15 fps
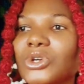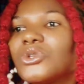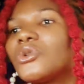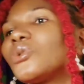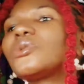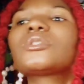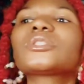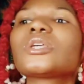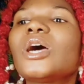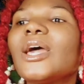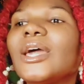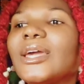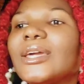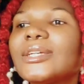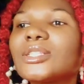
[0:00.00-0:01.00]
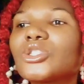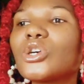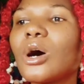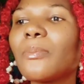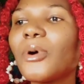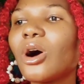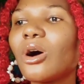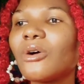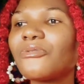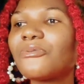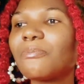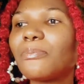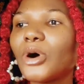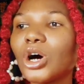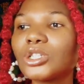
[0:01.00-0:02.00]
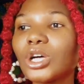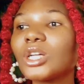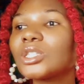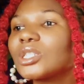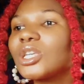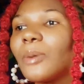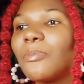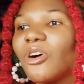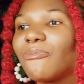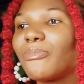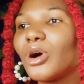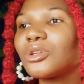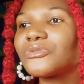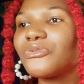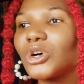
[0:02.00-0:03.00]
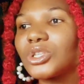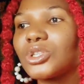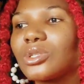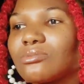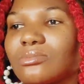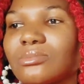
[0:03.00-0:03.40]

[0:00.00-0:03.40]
So use in top of board, on the top of board for